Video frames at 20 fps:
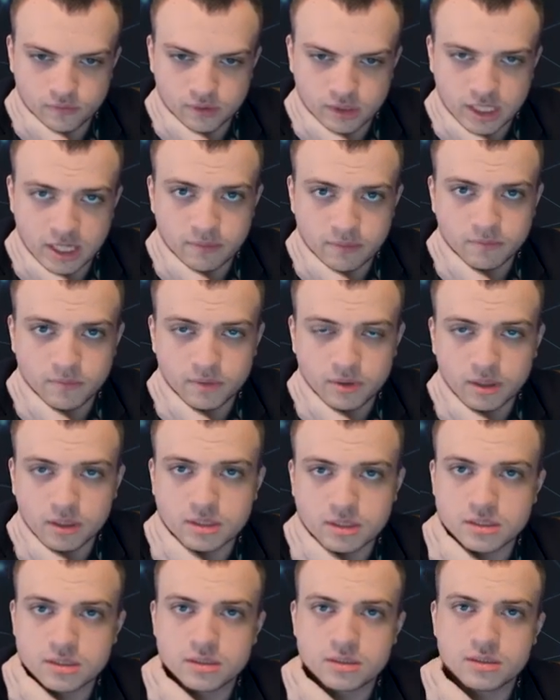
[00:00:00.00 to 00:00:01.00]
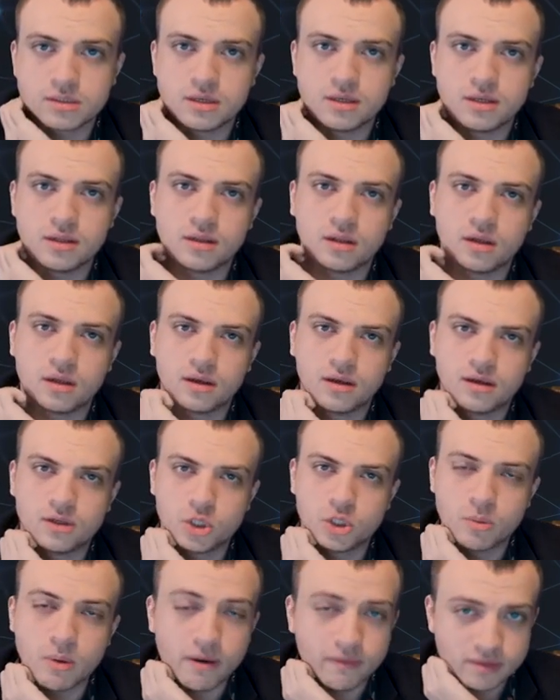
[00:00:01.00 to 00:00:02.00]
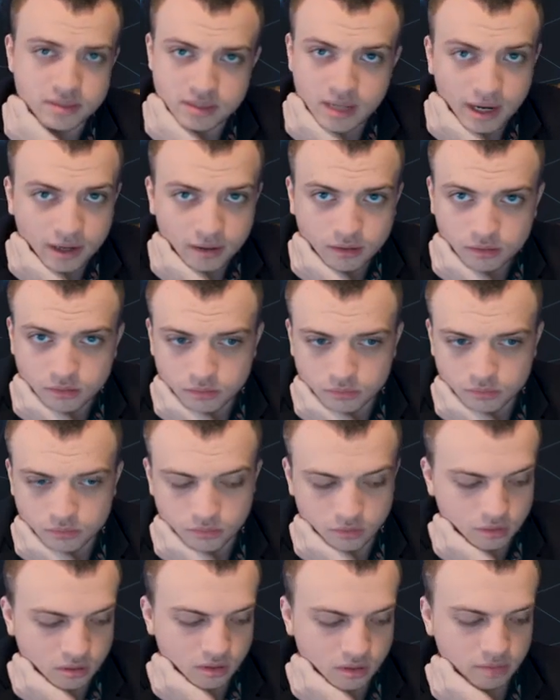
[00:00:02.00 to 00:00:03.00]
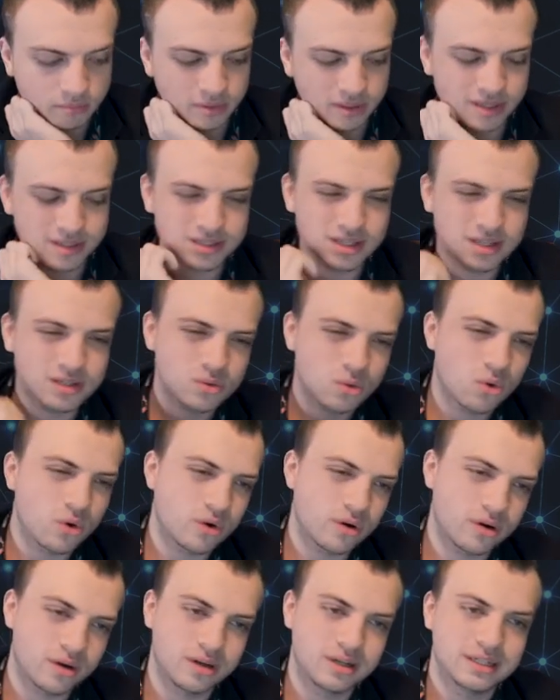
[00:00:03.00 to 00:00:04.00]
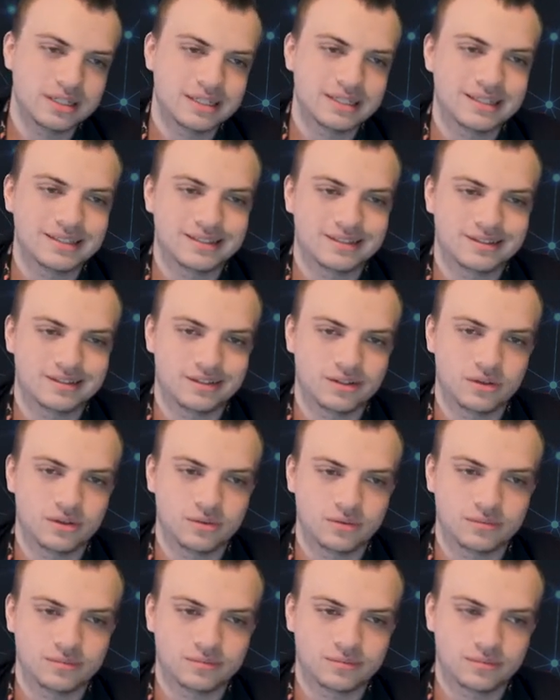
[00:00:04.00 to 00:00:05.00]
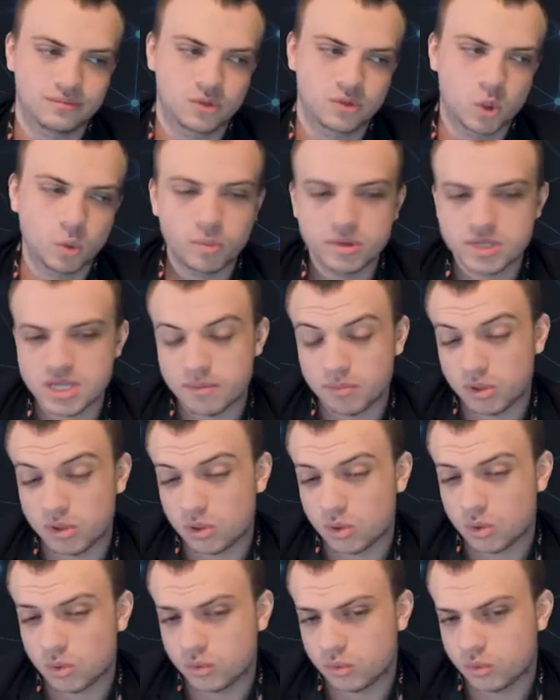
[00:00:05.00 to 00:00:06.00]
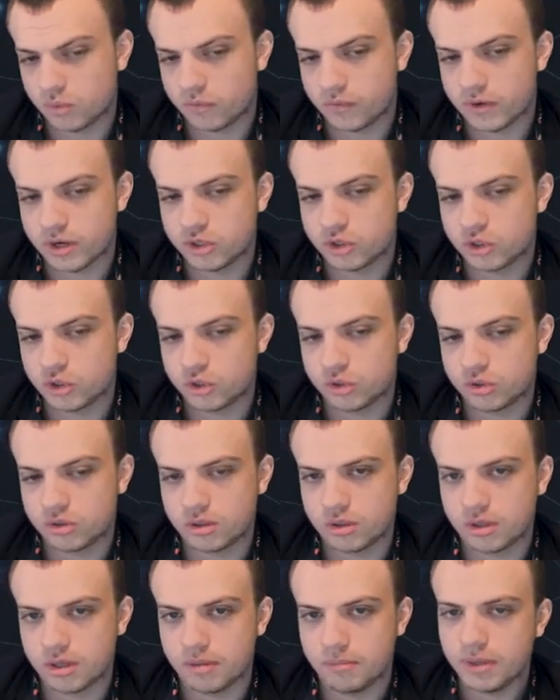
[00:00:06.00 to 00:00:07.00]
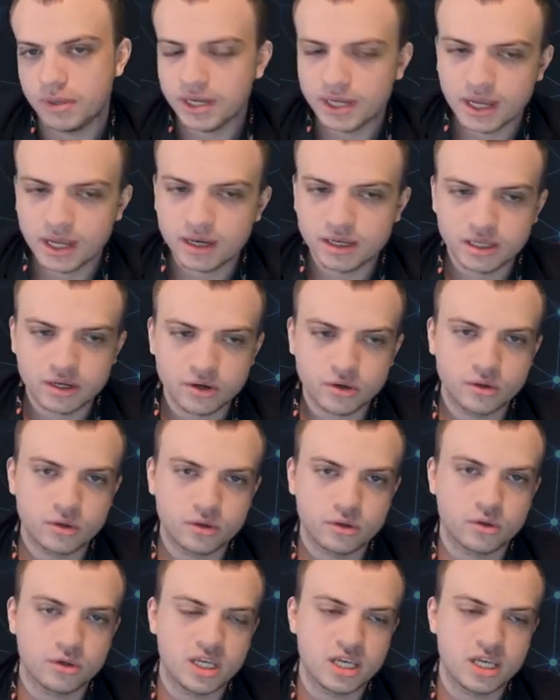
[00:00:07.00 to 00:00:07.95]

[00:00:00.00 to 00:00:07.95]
keep things in Jobava style, because this order, could be tempting to go into a French. But again, here you're